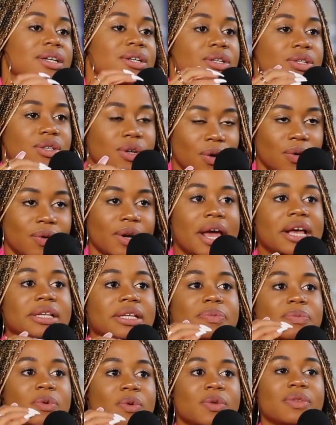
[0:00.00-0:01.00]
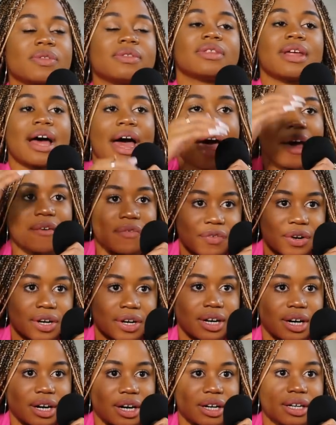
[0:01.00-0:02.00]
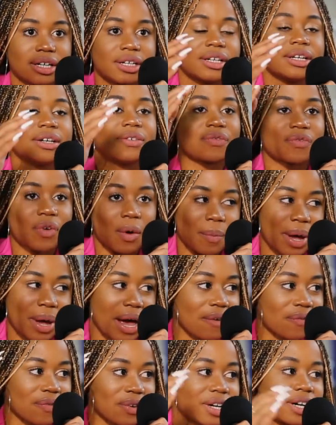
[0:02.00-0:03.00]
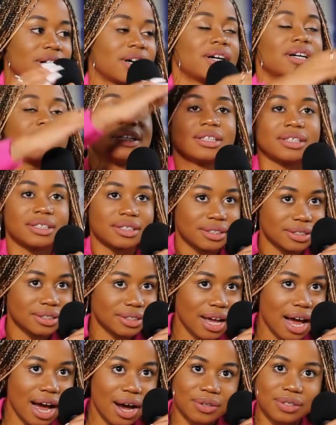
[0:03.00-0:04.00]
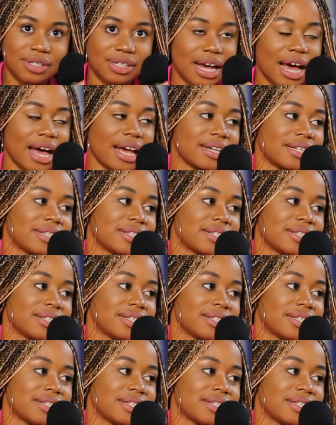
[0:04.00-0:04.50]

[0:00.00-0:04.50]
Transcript: So next move, Africa. From Africa, outside.